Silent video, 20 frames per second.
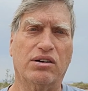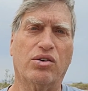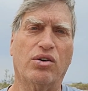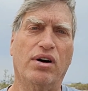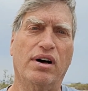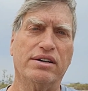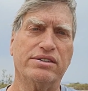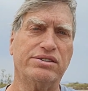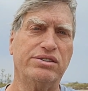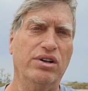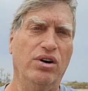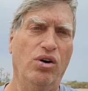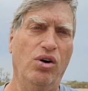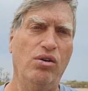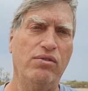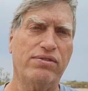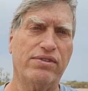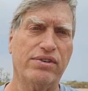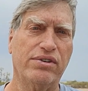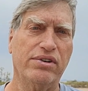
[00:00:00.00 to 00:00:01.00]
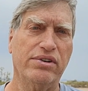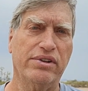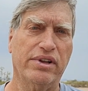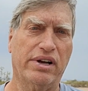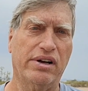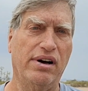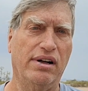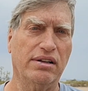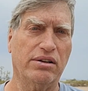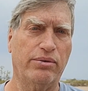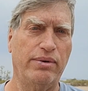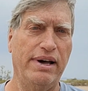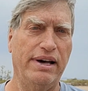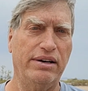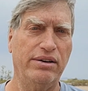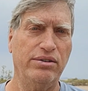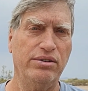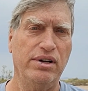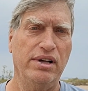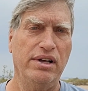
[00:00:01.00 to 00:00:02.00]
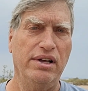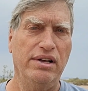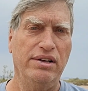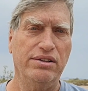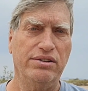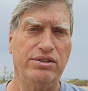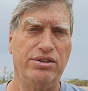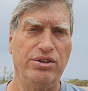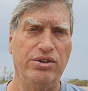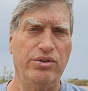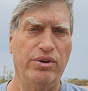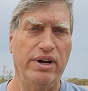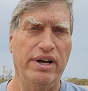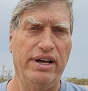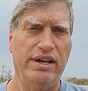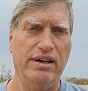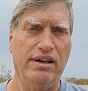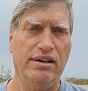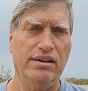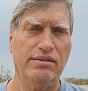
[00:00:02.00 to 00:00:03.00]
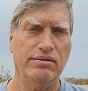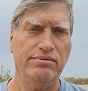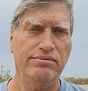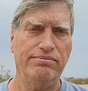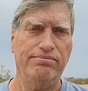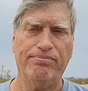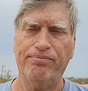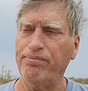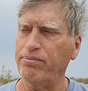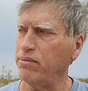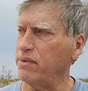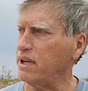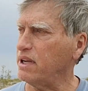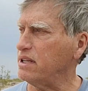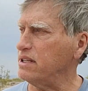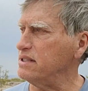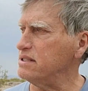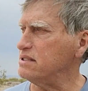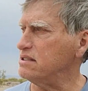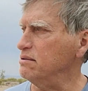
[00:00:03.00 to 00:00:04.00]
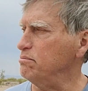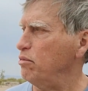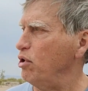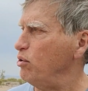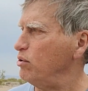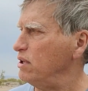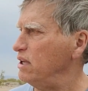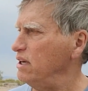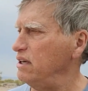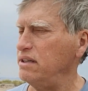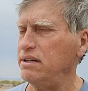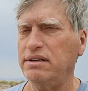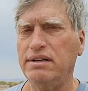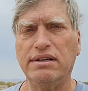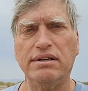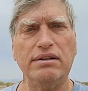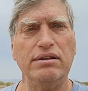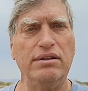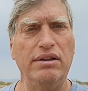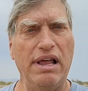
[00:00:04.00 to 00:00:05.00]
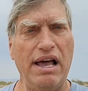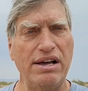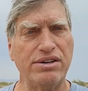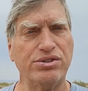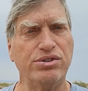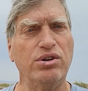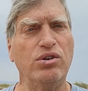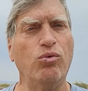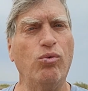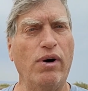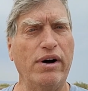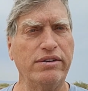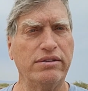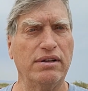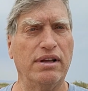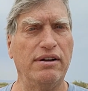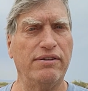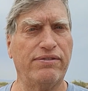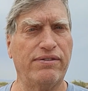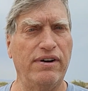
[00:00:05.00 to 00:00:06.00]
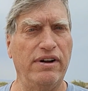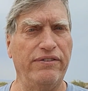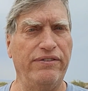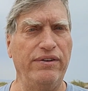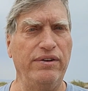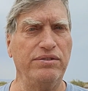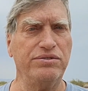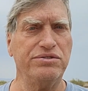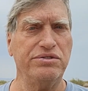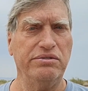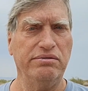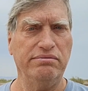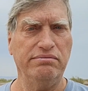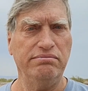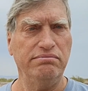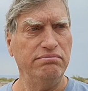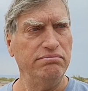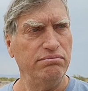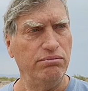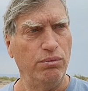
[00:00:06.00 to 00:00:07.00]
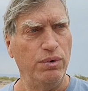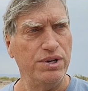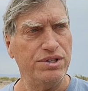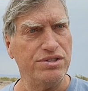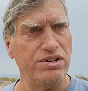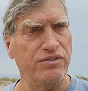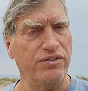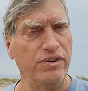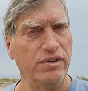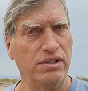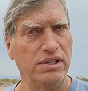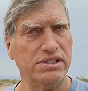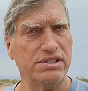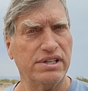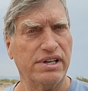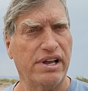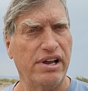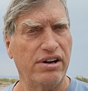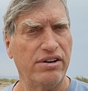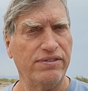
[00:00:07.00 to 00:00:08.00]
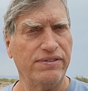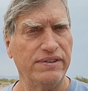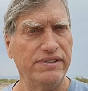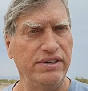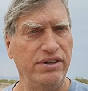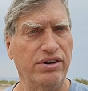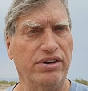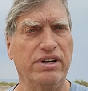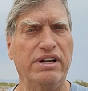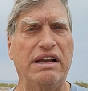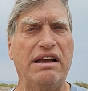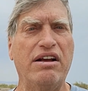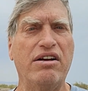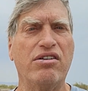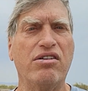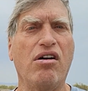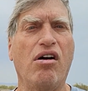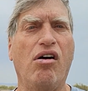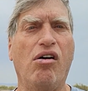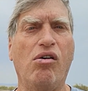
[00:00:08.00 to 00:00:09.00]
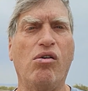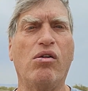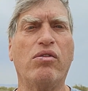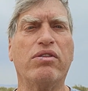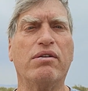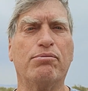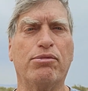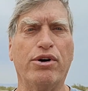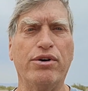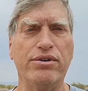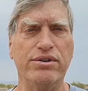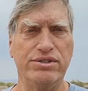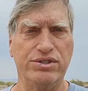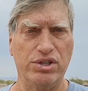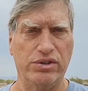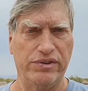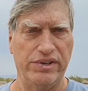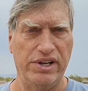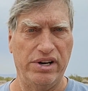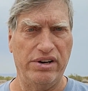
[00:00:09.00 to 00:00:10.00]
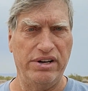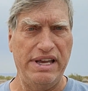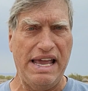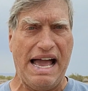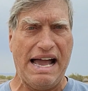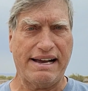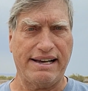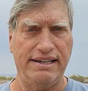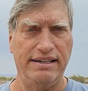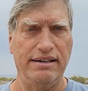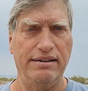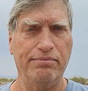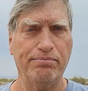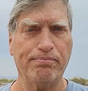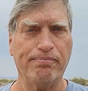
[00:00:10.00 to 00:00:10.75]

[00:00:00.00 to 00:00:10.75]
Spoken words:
crossed over the Colorado to a Cibola National Wildlife Refuge, which if you listen carefully, you can hear all the birds over there yakking.